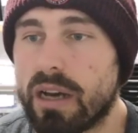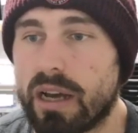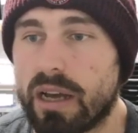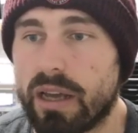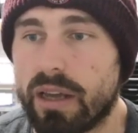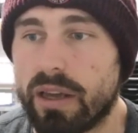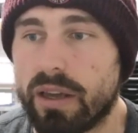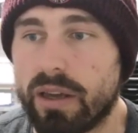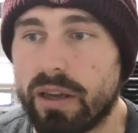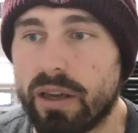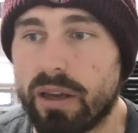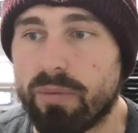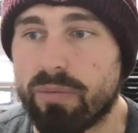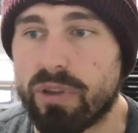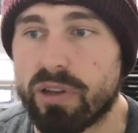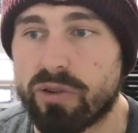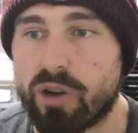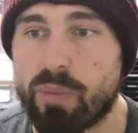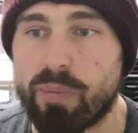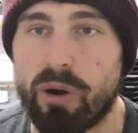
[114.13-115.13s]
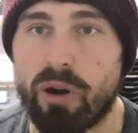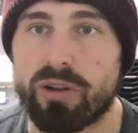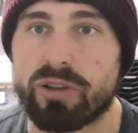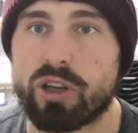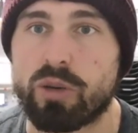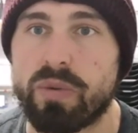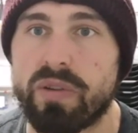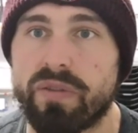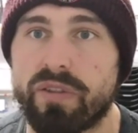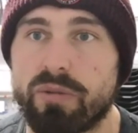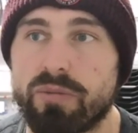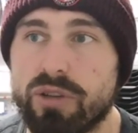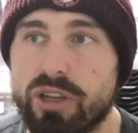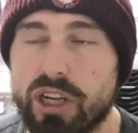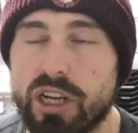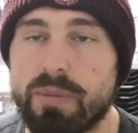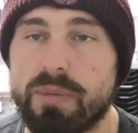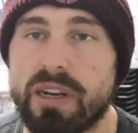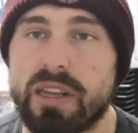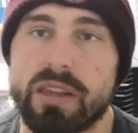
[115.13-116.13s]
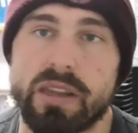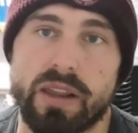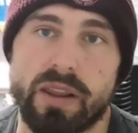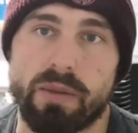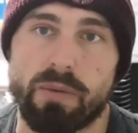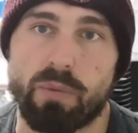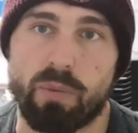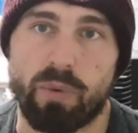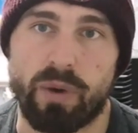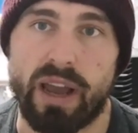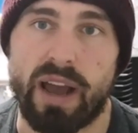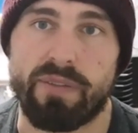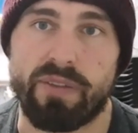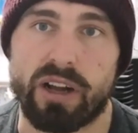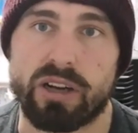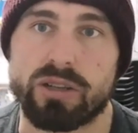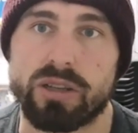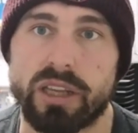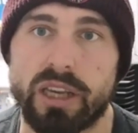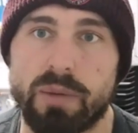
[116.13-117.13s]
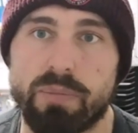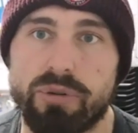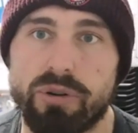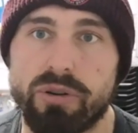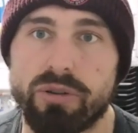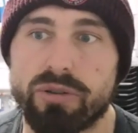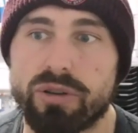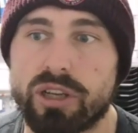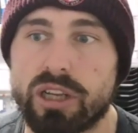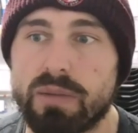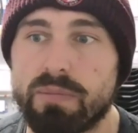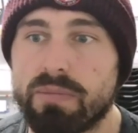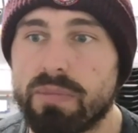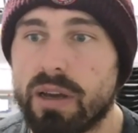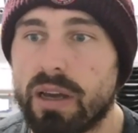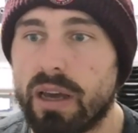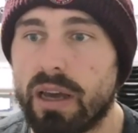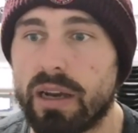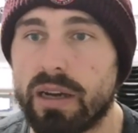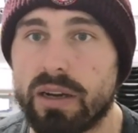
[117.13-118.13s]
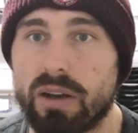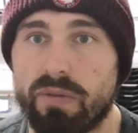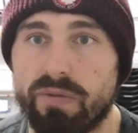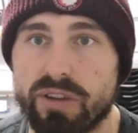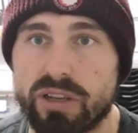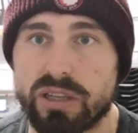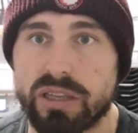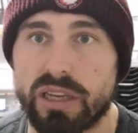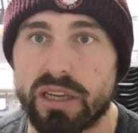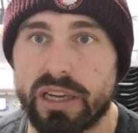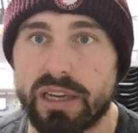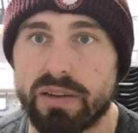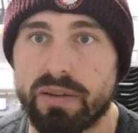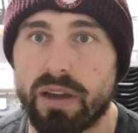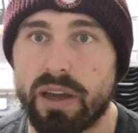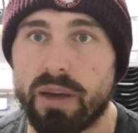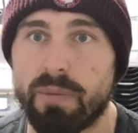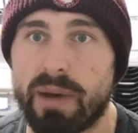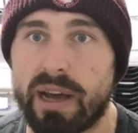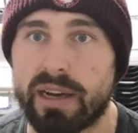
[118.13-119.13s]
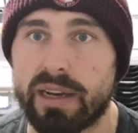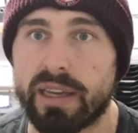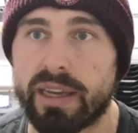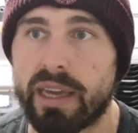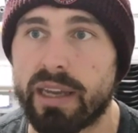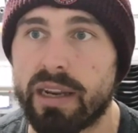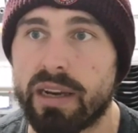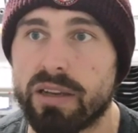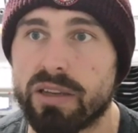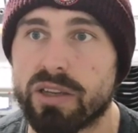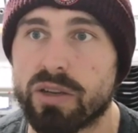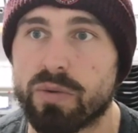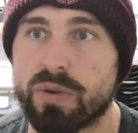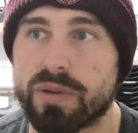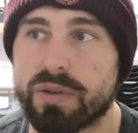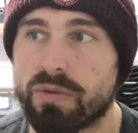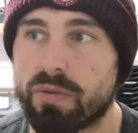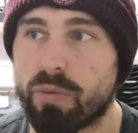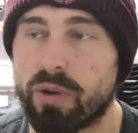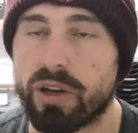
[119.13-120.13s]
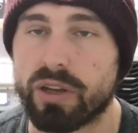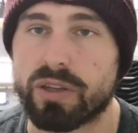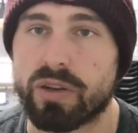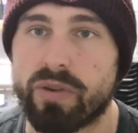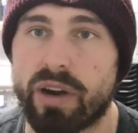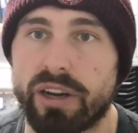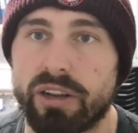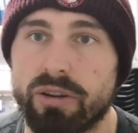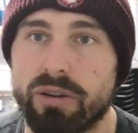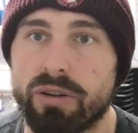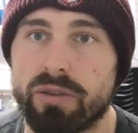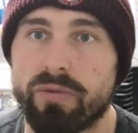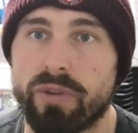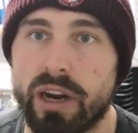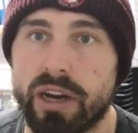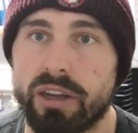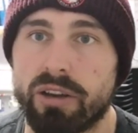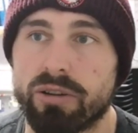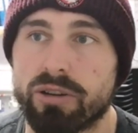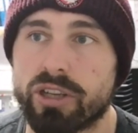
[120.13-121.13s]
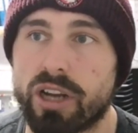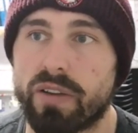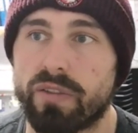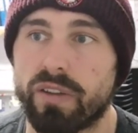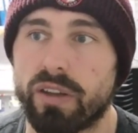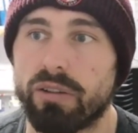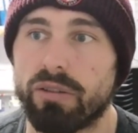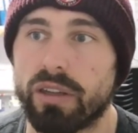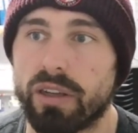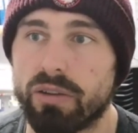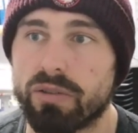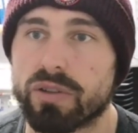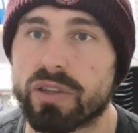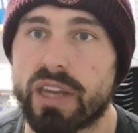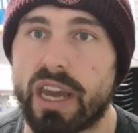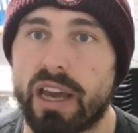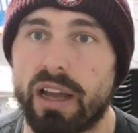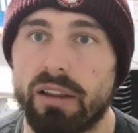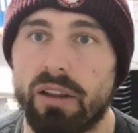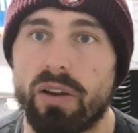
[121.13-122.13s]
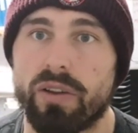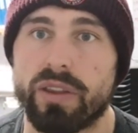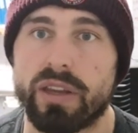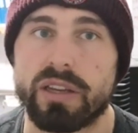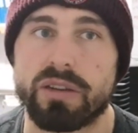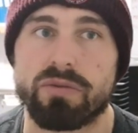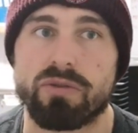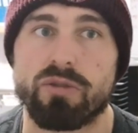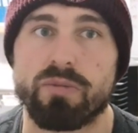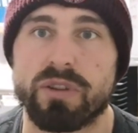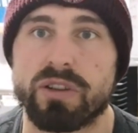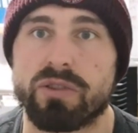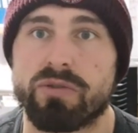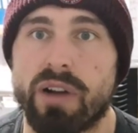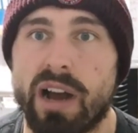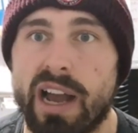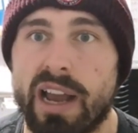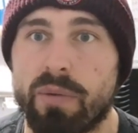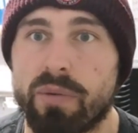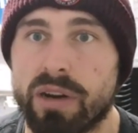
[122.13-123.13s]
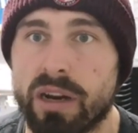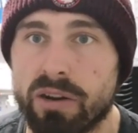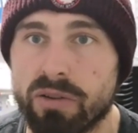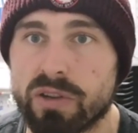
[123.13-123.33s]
There's reports coming from Germany that we have actually approached him, and obviously Andy Giddins, who works at Radio Sheffield, he does get a lot of these rumours right when he